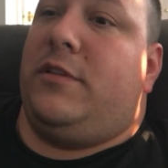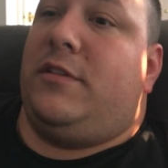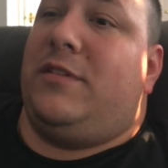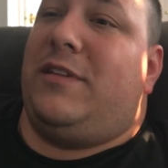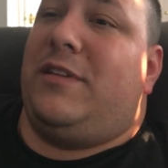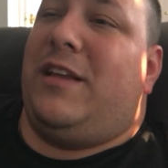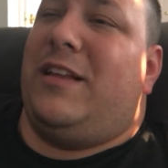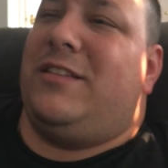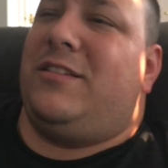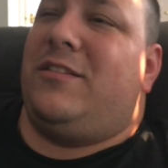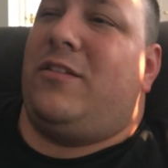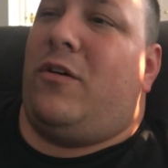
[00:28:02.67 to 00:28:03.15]

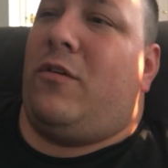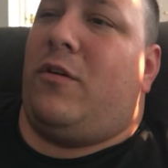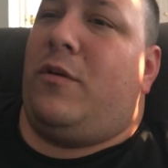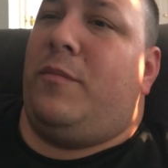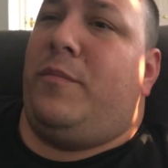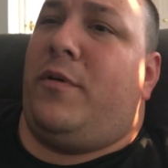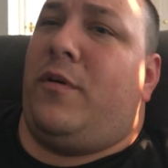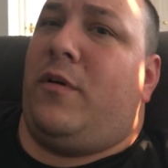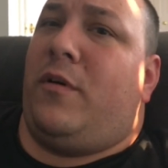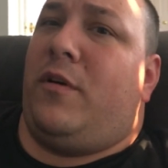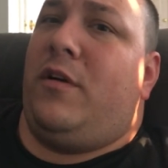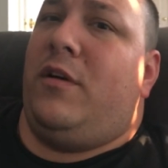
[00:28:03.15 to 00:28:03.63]
That's the
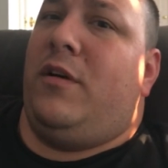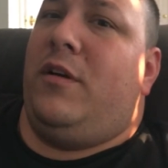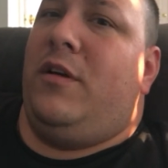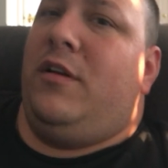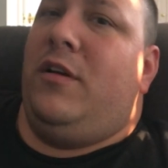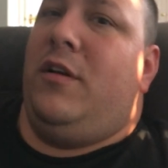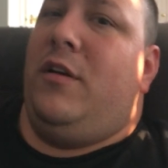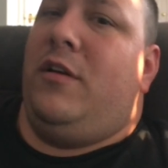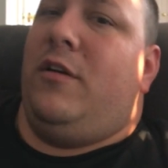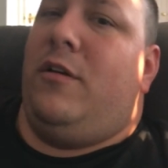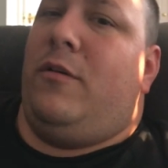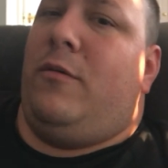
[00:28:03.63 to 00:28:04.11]
hard part.
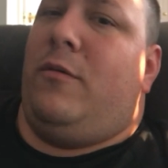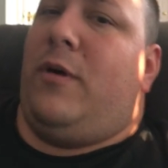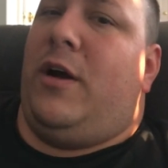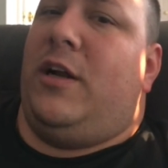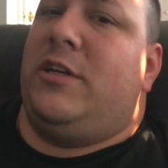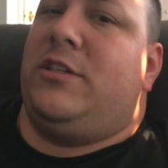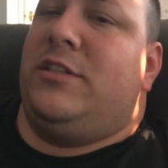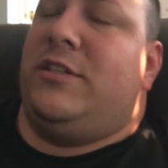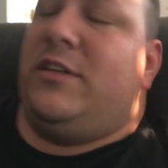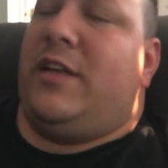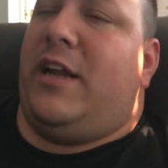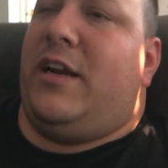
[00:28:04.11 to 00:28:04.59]

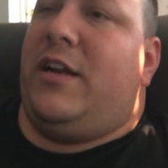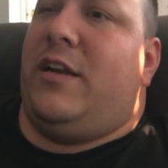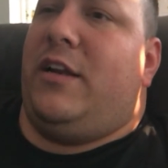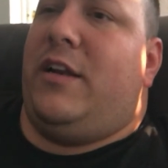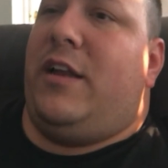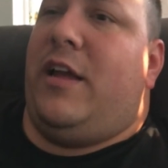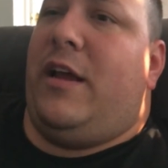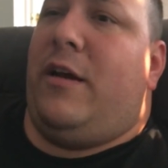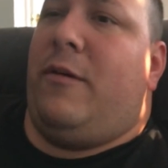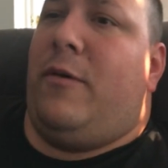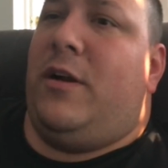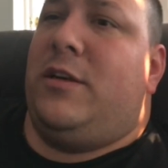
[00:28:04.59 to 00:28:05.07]
Watching day to
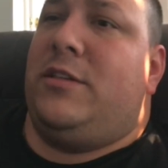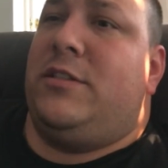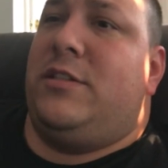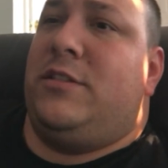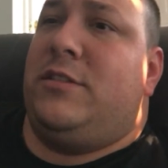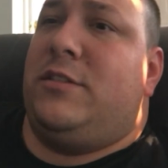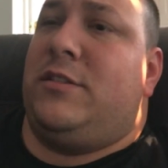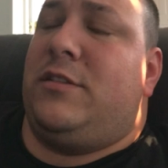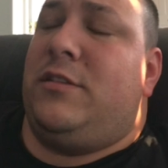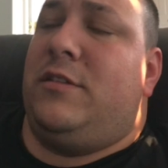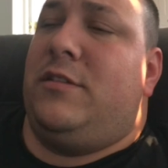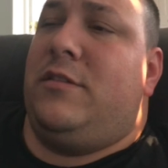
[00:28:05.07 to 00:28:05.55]
day, watch
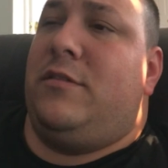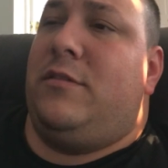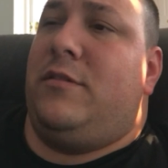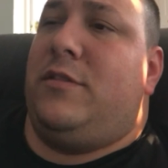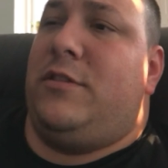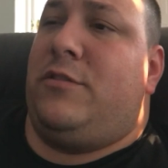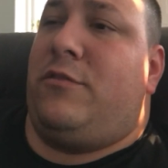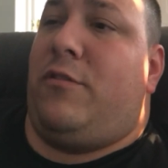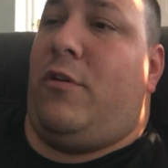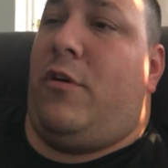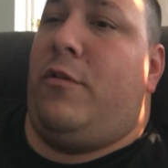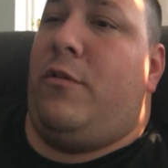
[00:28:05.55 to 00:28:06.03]
these
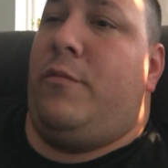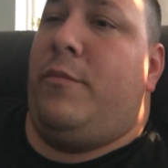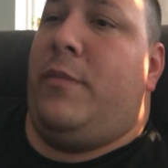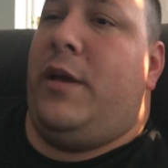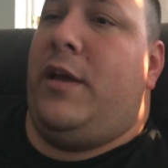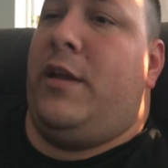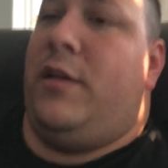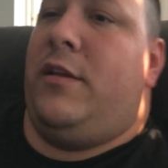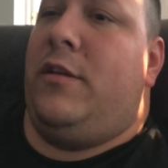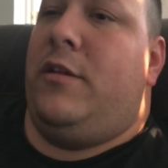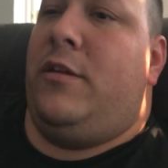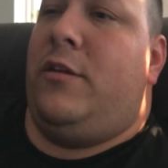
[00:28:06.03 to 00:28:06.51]
grown
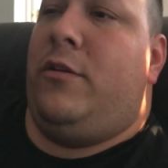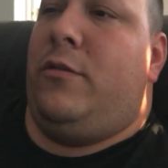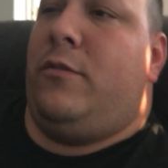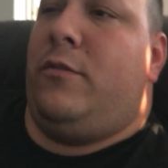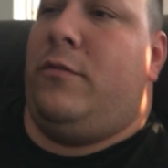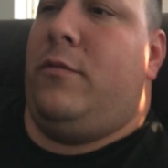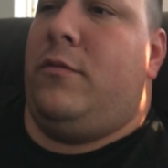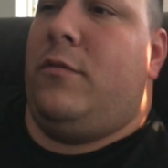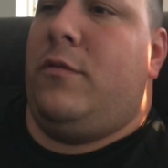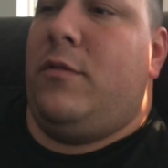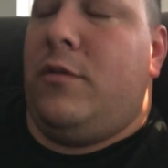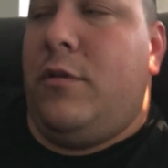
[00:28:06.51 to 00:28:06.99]
men
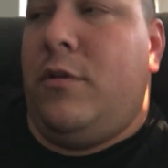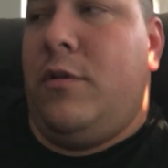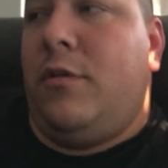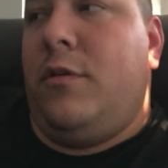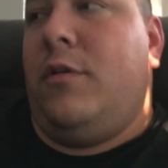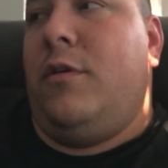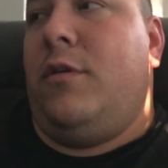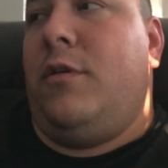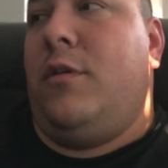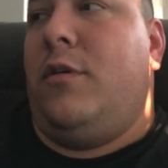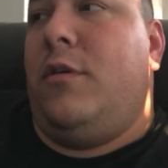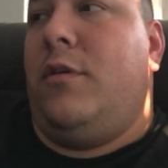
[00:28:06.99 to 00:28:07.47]
who,
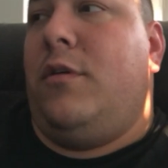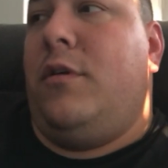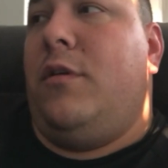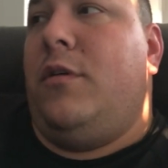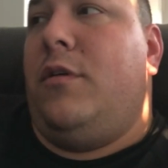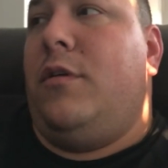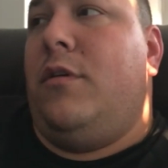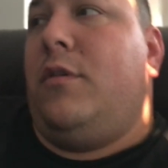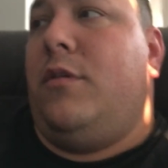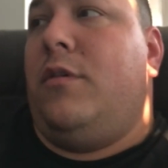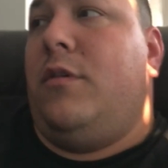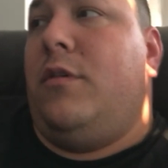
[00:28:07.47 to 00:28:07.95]

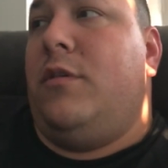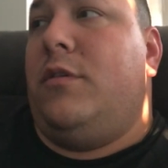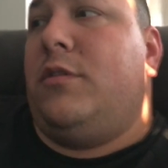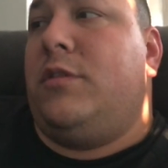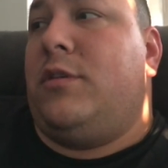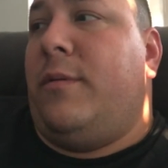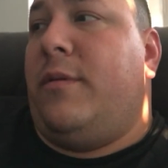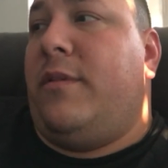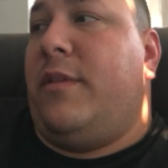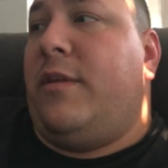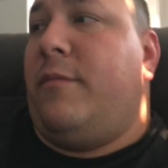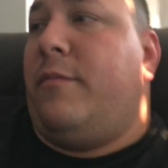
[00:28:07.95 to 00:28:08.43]

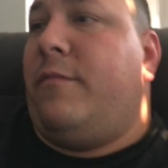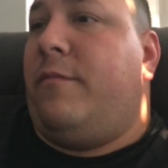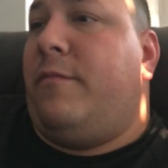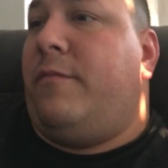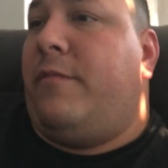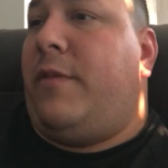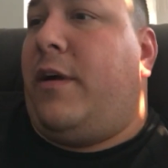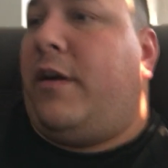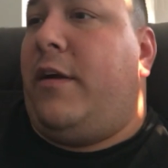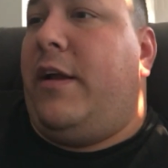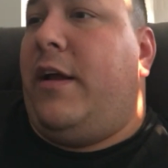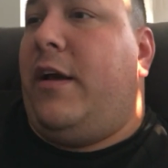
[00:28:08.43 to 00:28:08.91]
some of them
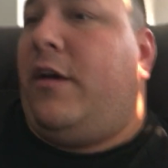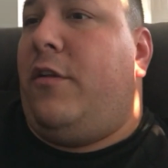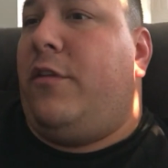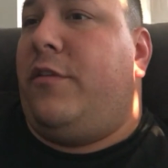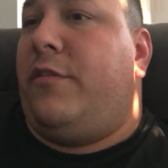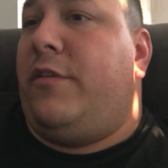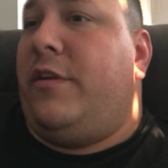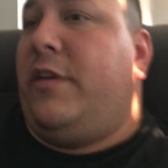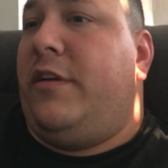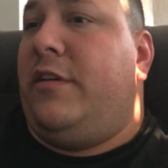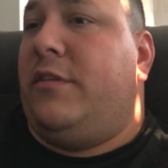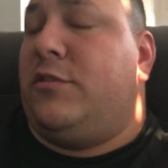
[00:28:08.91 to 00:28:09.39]
very
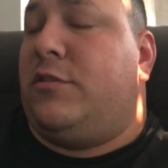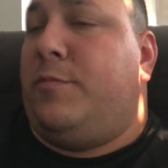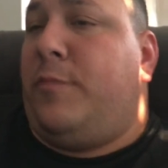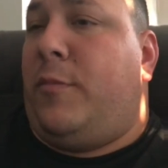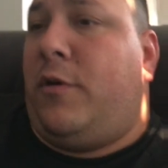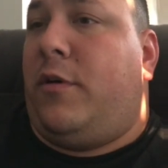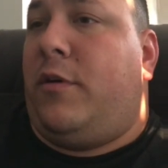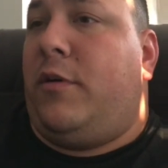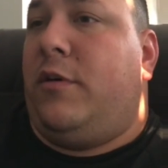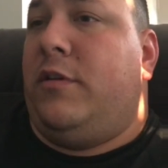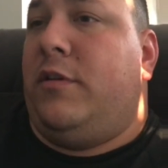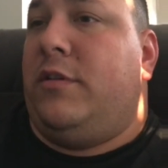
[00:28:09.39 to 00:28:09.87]
healthy and
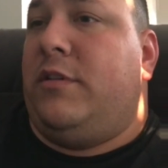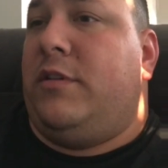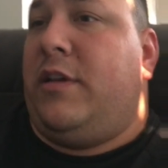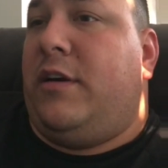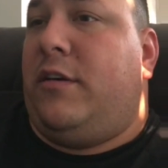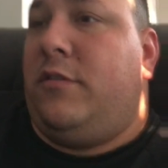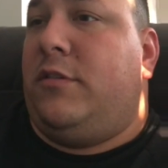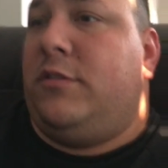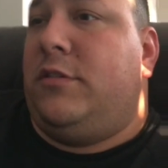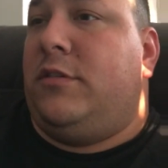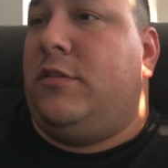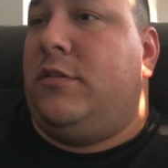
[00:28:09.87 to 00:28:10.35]
smart,
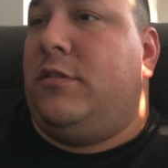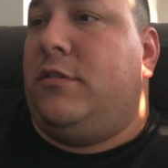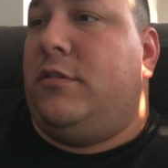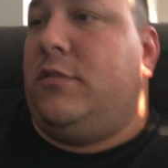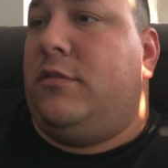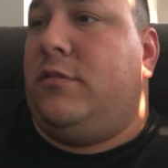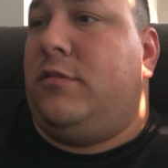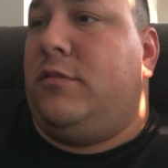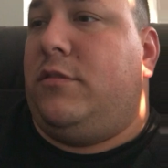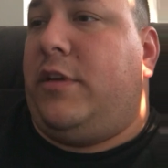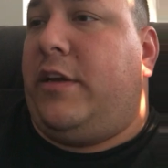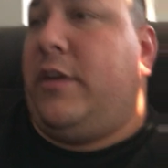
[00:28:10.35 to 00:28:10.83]
intelligent.
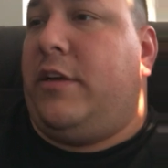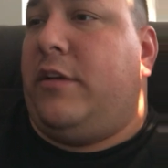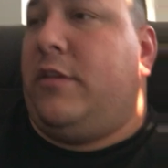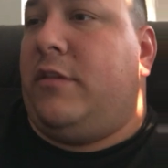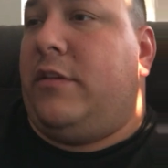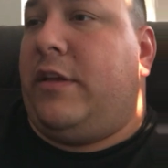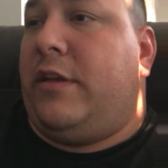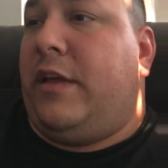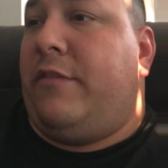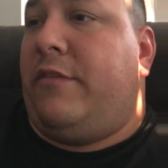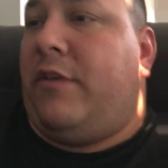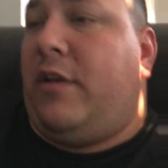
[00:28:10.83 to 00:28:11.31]
They
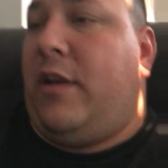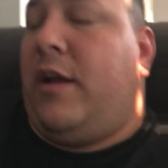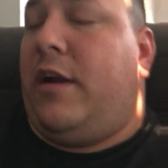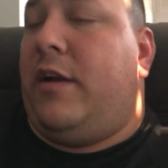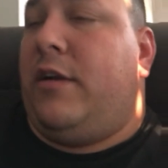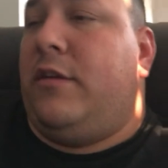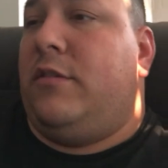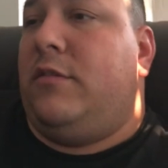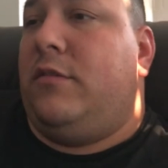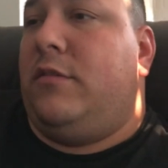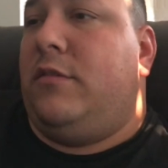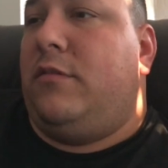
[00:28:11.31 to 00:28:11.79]
have a
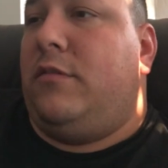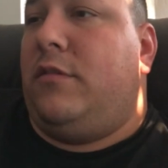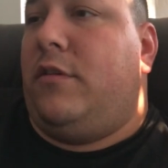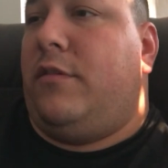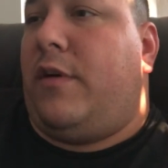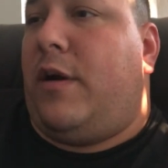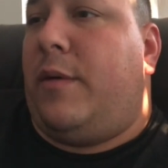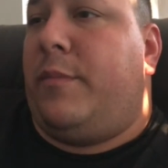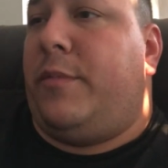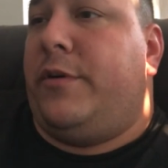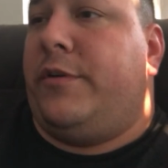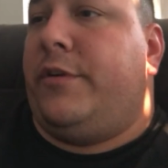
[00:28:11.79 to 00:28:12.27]
lot of
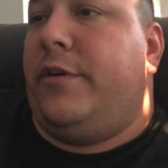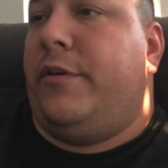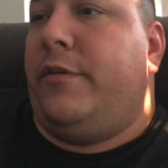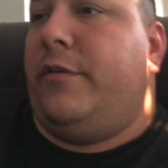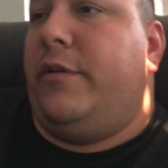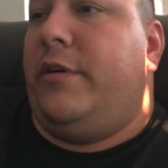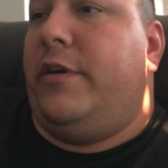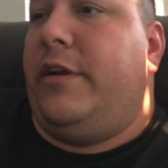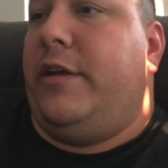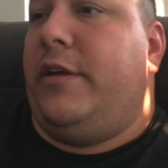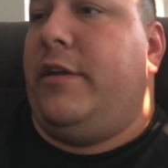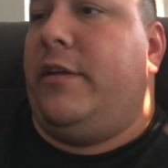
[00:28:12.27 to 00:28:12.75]

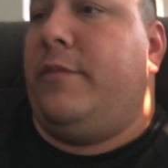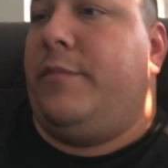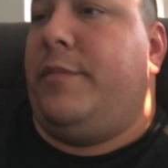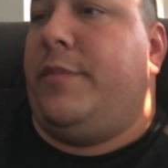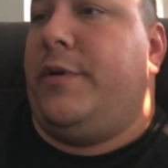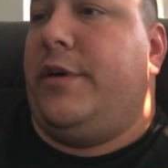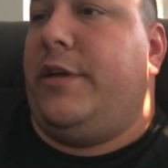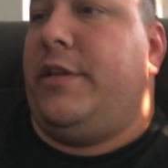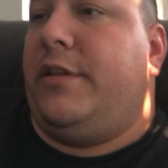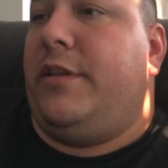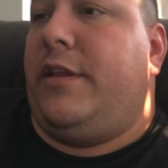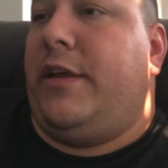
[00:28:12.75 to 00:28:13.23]
opportunity,
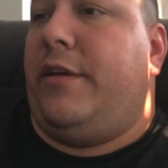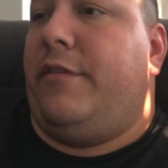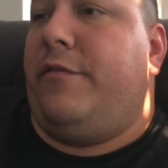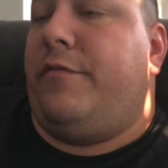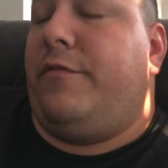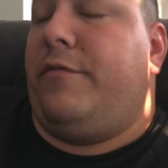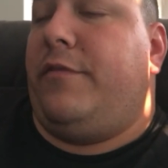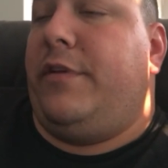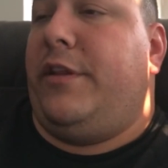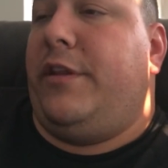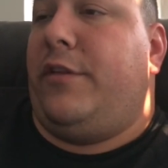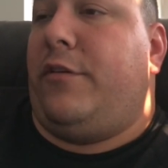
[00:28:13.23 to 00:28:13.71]
but they've
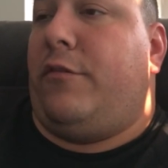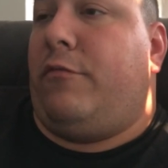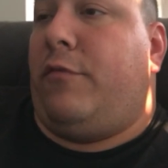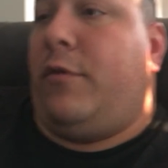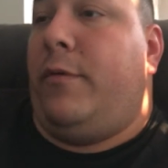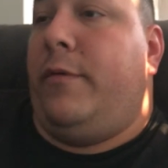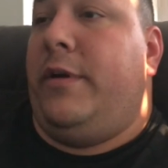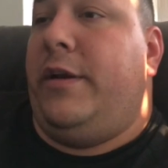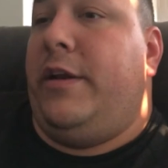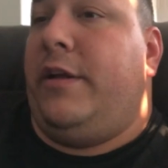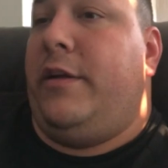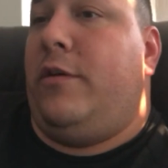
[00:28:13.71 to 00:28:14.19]
either
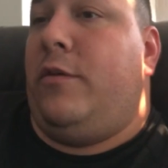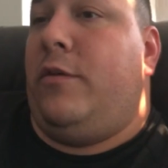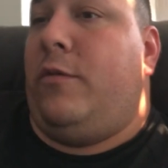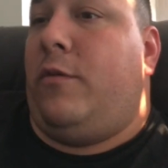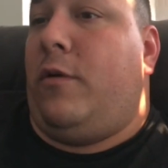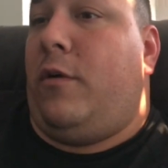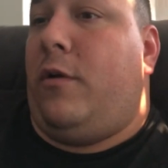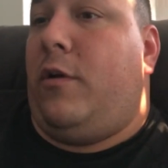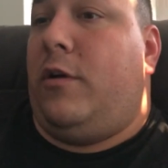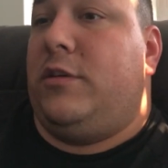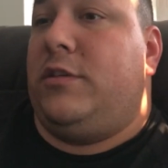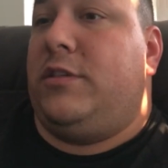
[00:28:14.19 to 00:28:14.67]
ruined it or
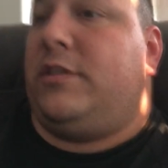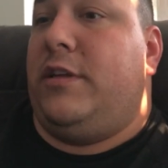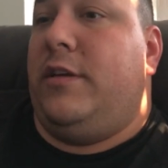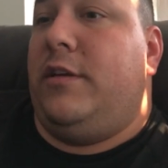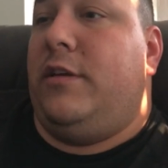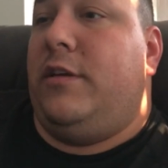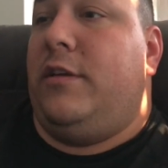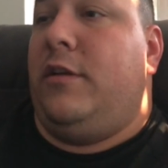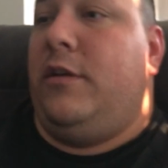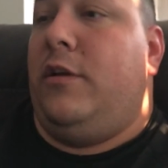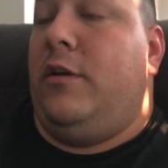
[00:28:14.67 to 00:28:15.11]
lost it,